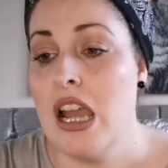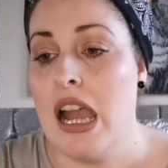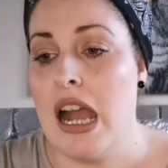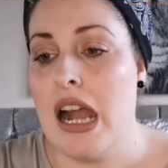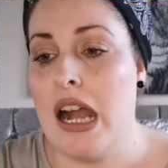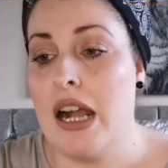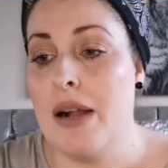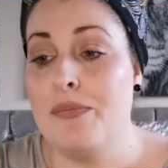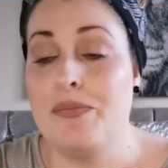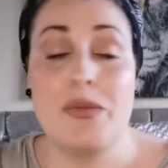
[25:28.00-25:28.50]

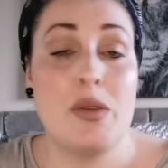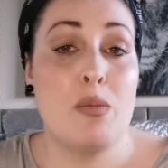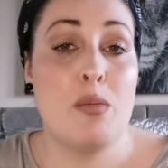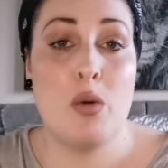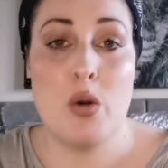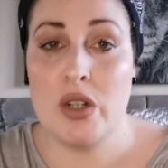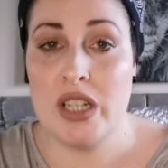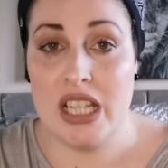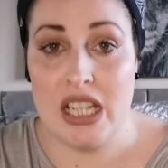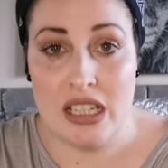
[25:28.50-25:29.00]
The
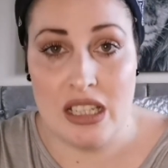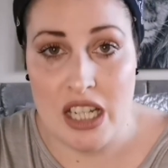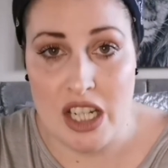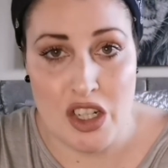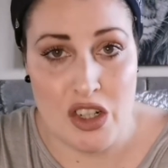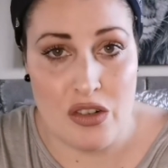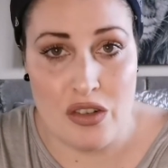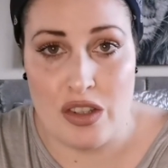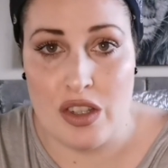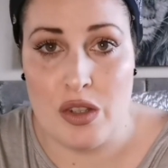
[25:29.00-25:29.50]
body
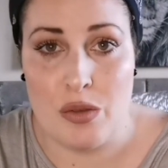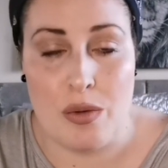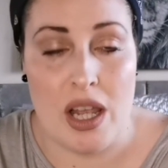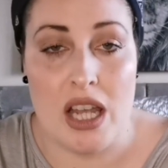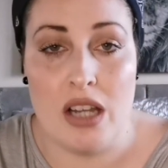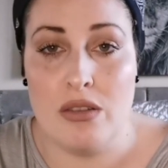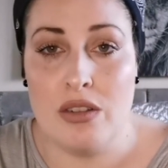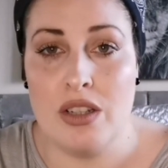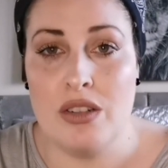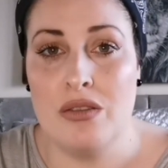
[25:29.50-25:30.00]
conditioners as
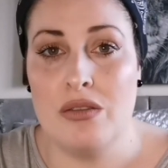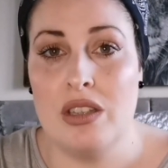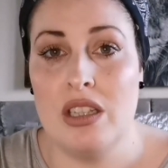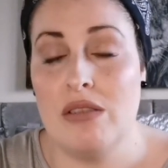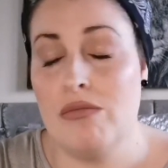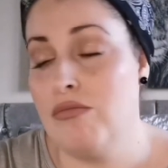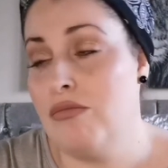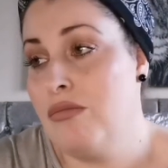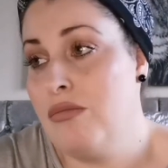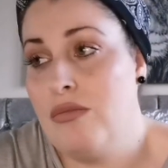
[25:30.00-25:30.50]
well, you know,
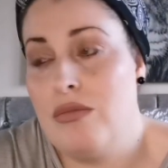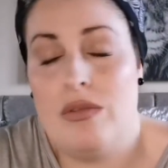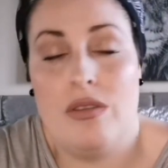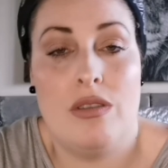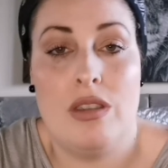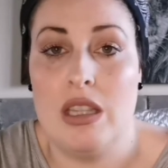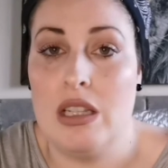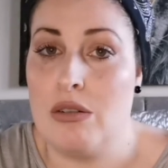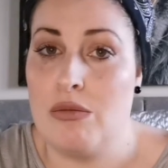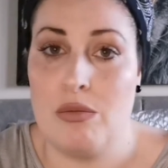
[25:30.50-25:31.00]

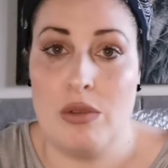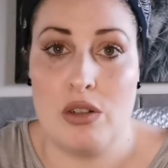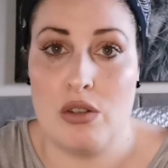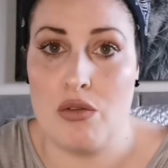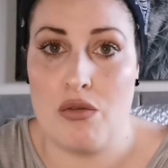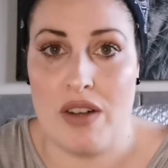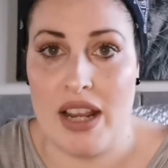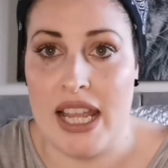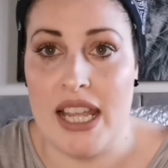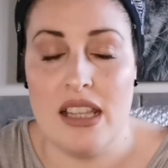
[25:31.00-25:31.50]
they're
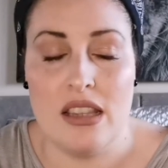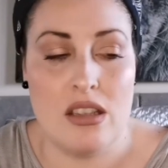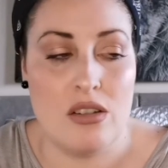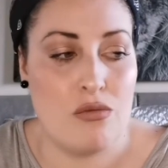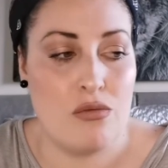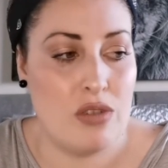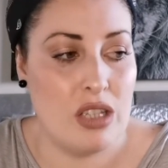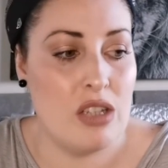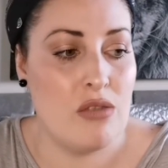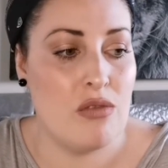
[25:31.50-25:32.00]
great. They're
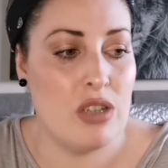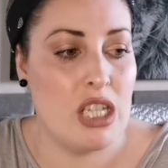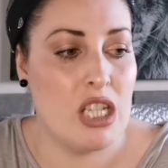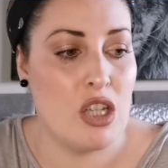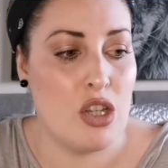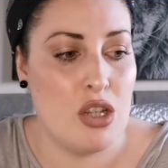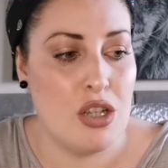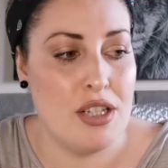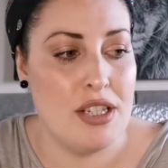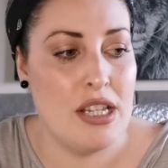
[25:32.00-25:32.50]
really, really
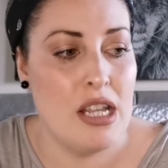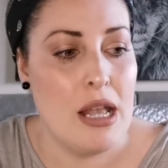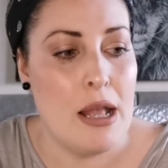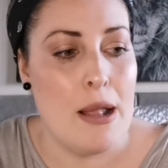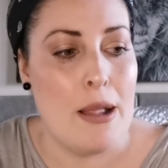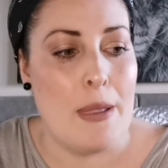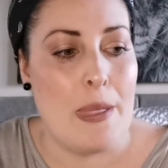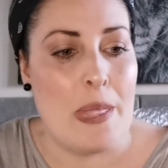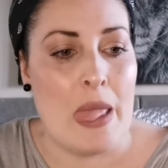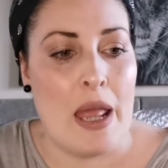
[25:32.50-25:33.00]
good.
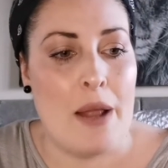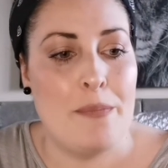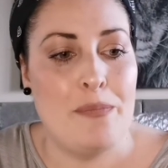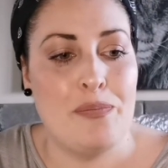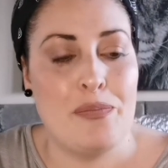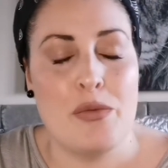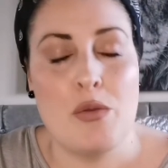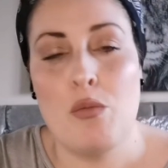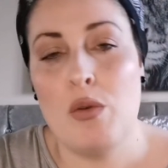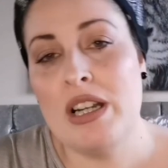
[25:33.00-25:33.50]

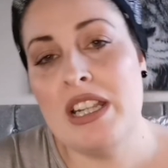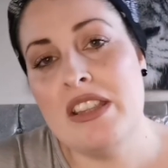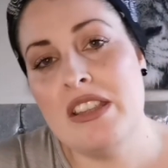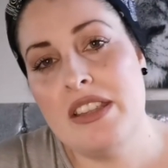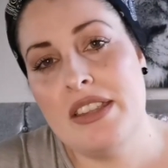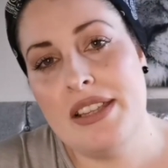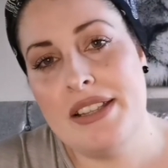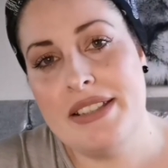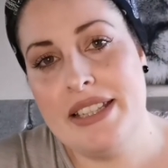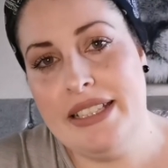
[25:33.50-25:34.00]
One of the
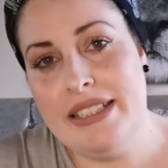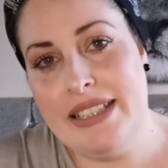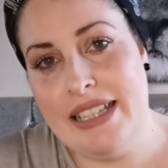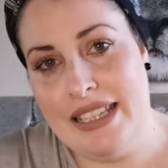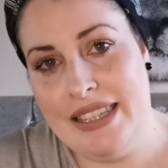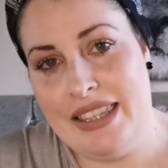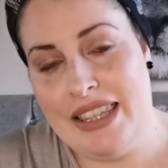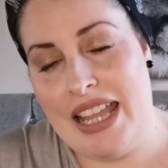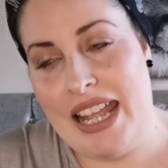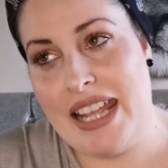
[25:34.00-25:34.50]
things I
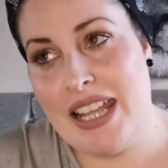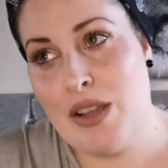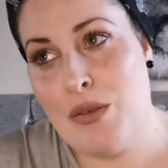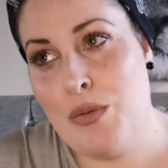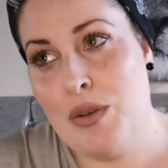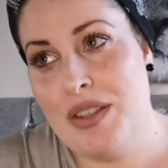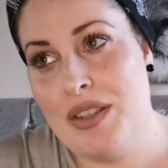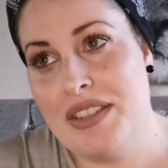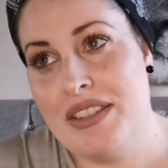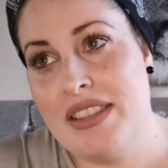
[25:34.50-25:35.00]
didn't like
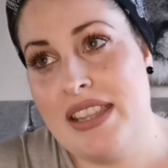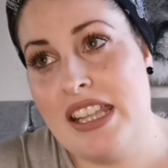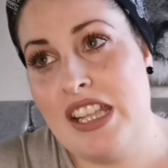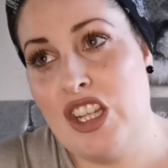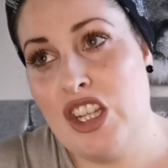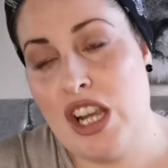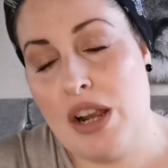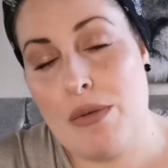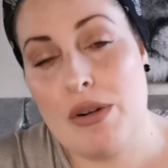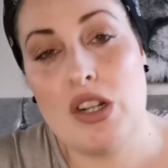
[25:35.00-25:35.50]
was the
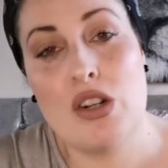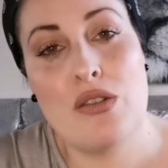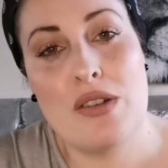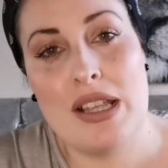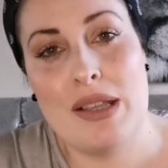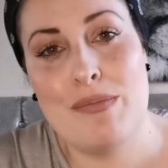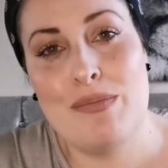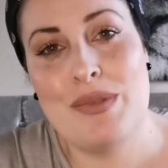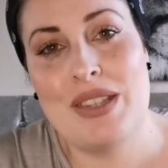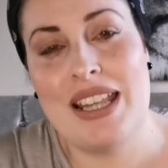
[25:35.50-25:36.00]
shower
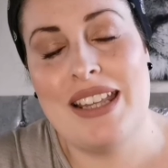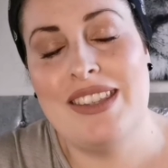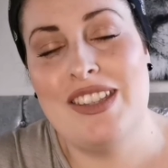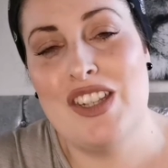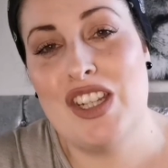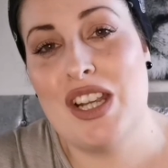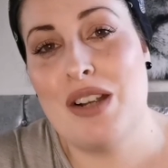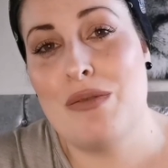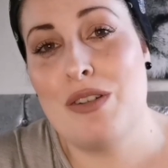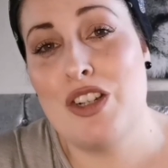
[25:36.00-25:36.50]
creams and the
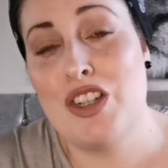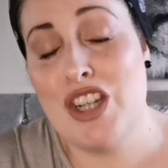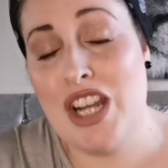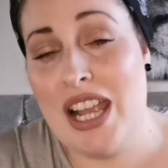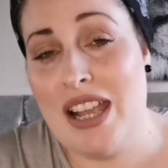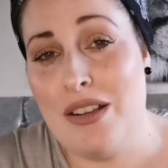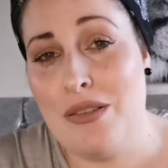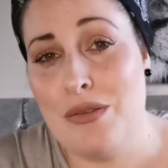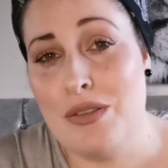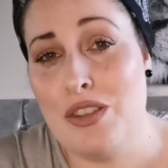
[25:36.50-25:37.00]
shower
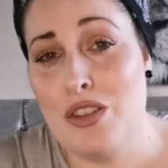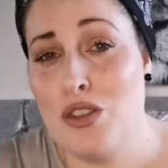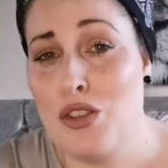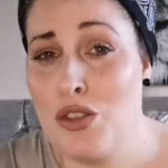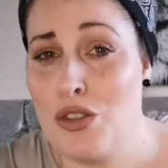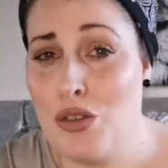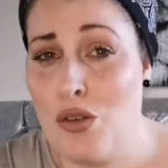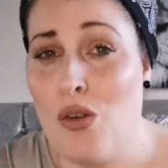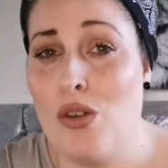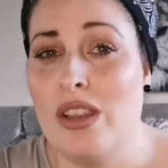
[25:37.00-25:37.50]
gels, the
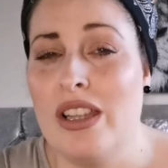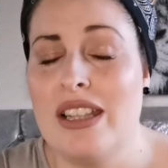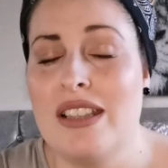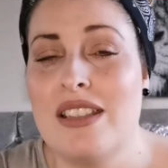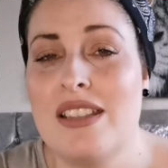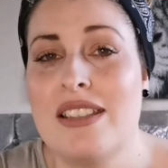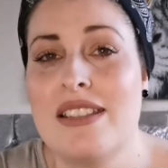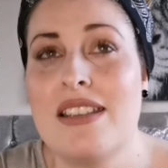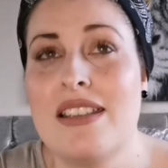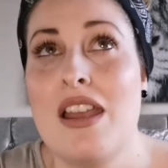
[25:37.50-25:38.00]

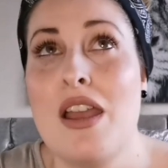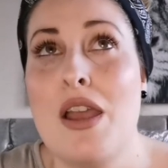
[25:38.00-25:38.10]
solids.